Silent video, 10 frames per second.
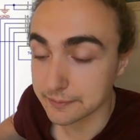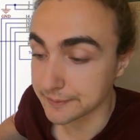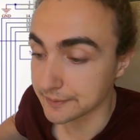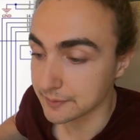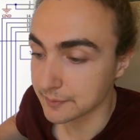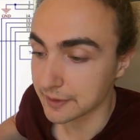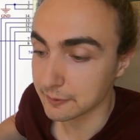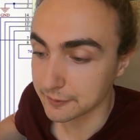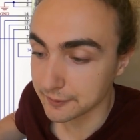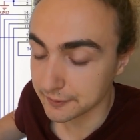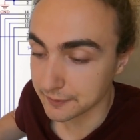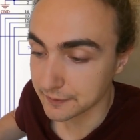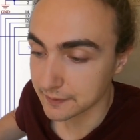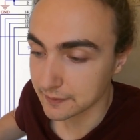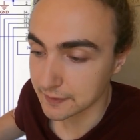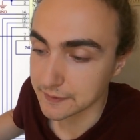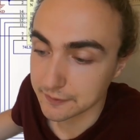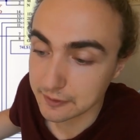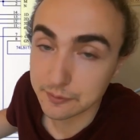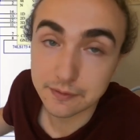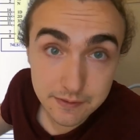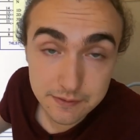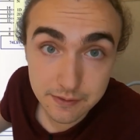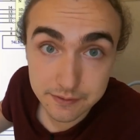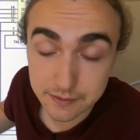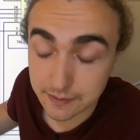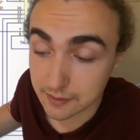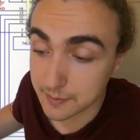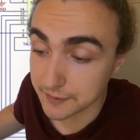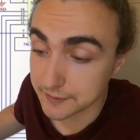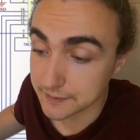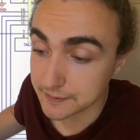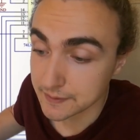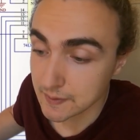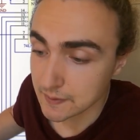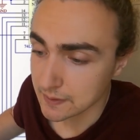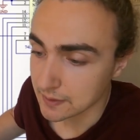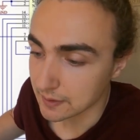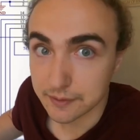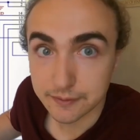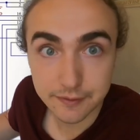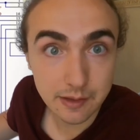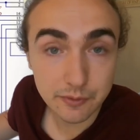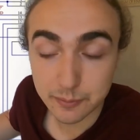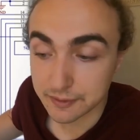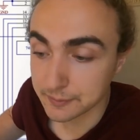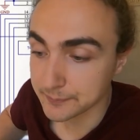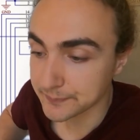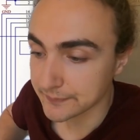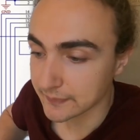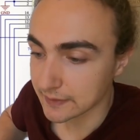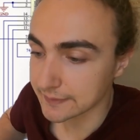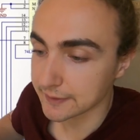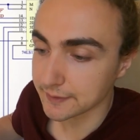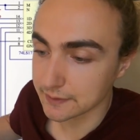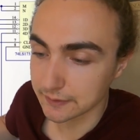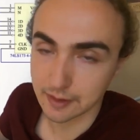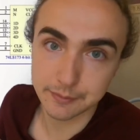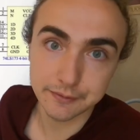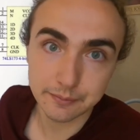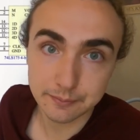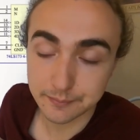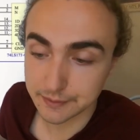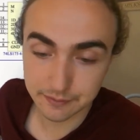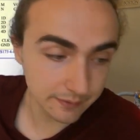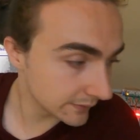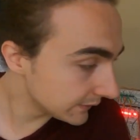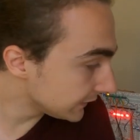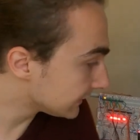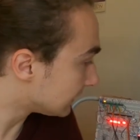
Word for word: given by a resistor, and then slowly discharging that capacitor by the same speed. And that cycle happens in this